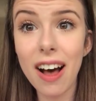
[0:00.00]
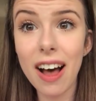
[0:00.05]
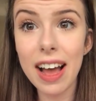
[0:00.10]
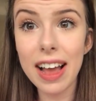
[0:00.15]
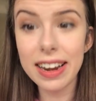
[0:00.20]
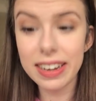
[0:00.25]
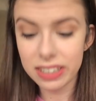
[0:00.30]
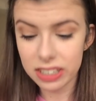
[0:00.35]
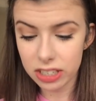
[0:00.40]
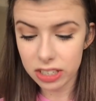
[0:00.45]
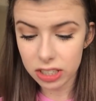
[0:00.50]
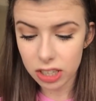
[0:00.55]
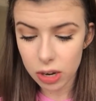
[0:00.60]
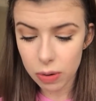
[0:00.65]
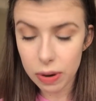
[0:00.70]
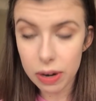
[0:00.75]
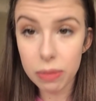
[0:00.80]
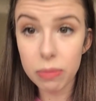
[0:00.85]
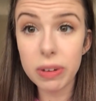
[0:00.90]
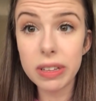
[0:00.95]
I just
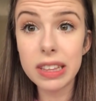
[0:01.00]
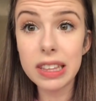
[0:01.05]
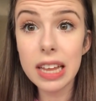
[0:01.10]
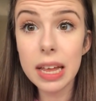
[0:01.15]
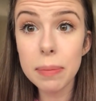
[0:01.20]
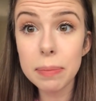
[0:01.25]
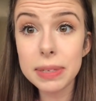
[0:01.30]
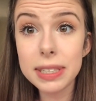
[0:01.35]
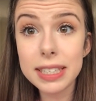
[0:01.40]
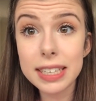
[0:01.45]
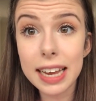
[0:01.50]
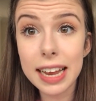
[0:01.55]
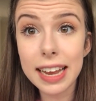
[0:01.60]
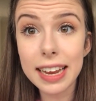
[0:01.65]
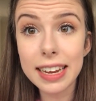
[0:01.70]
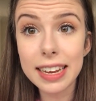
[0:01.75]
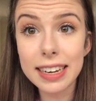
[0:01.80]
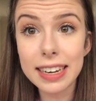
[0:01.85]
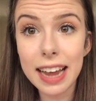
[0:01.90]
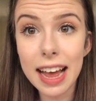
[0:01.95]
go in with
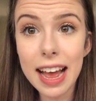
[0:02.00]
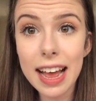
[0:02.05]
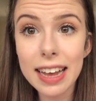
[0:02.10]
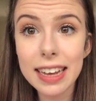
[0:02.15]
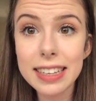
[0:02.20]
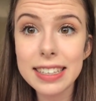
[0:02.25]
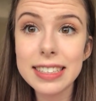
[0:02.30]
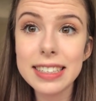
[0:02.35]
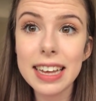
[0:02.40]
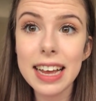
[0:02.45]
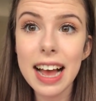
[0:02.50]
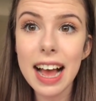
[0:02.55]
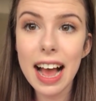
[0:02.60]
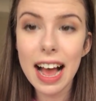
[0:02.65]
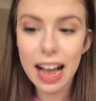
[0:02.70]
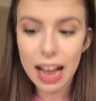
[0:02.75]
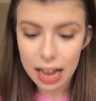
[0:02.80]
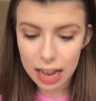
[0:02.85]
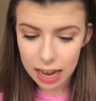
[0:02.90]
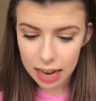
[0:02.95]
lipstick next.
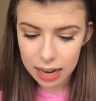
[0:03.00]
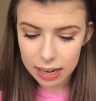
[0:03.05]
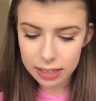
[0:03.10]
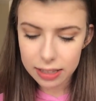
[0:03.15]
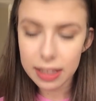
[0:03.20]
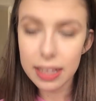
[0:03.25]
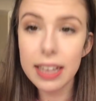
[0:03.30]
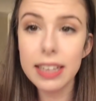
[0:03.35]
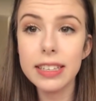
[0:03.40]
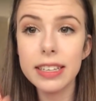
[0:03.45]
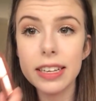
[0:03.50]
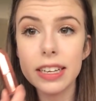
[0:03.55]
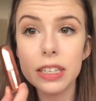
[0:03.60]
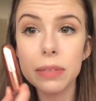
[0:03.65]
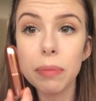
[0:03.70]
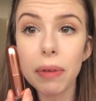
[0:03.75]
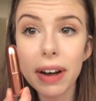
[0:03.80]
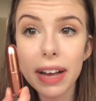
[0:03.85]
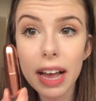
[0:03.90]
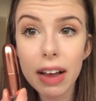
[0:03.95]
And this
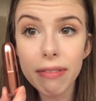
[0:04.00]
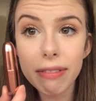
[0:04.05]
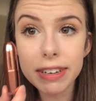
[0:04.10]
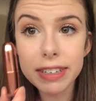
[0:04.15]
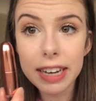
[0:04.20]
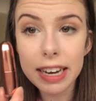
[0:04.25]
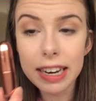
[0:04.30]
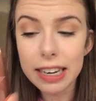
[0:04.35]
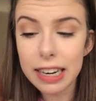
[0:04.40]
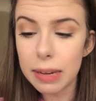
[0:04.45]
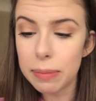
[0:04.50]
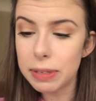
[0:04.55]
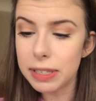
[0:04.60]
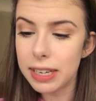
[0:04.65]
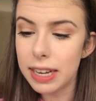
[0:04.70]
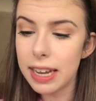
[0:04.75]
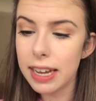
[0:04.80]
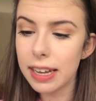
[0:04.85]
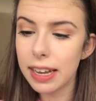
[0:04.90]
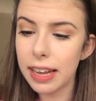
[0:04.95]
is my everyday
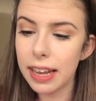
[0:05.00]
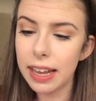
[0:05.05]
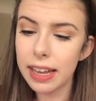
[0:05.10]
lipstick.